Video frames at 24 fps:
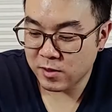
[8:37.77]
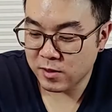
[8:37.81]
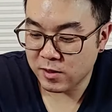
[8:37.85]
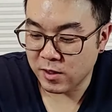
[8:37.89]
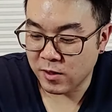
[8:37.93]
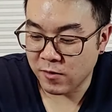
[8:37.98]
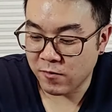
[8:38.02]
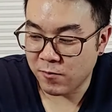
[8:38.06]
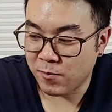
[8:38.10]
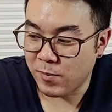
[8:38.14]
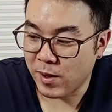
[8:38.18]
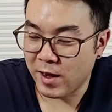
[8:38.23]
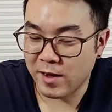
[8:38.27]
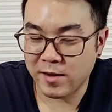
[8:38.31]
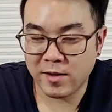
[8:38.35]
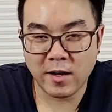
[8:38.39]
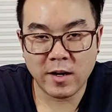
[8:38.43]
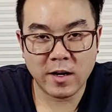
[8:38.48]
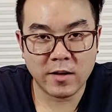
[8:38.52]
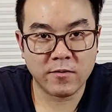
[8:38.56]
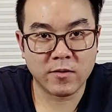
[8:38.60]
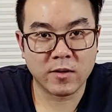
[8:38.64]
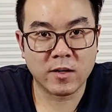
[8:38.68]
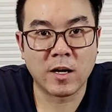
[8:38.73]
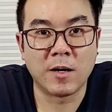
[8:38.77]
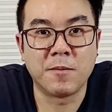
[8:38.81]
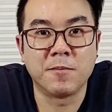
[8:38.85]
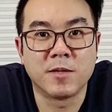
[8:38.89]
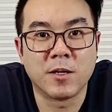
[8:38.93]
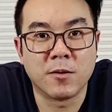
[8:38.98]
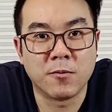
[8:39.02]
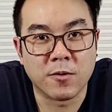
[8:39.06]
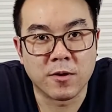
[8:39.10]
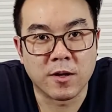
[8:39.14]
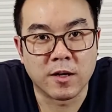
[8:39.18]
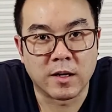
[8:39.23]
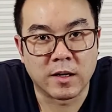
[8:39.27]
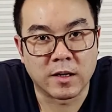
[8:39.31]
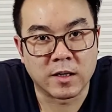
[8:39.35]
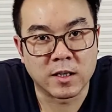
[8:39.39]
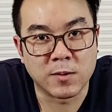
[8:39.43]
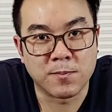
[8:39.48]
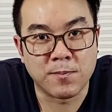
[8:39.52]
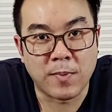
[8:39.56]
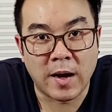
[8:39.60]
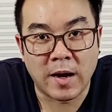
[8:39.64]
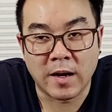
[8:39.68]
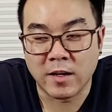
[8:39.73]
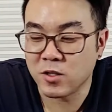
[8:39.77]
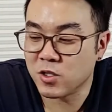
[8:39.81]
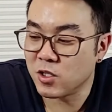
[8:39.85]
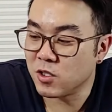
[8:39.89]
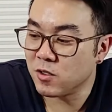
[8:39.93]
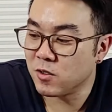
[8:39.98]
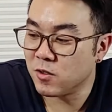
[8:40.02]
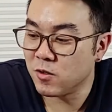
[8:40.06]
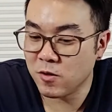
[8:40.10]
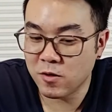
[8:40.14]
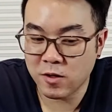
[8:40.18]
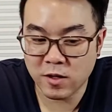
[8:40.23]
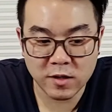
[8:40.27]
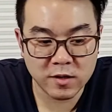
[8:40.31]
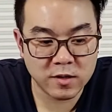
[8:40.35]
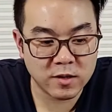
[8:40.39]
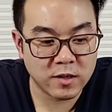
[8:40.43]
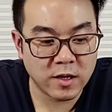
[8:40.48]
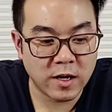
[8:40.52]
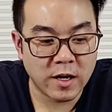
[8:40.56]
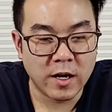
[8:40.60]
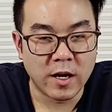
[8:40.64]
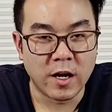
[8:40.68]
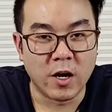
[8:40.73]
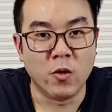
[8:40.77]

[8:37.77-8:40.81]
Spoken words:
If Bandai ever comes out with an expansion to this,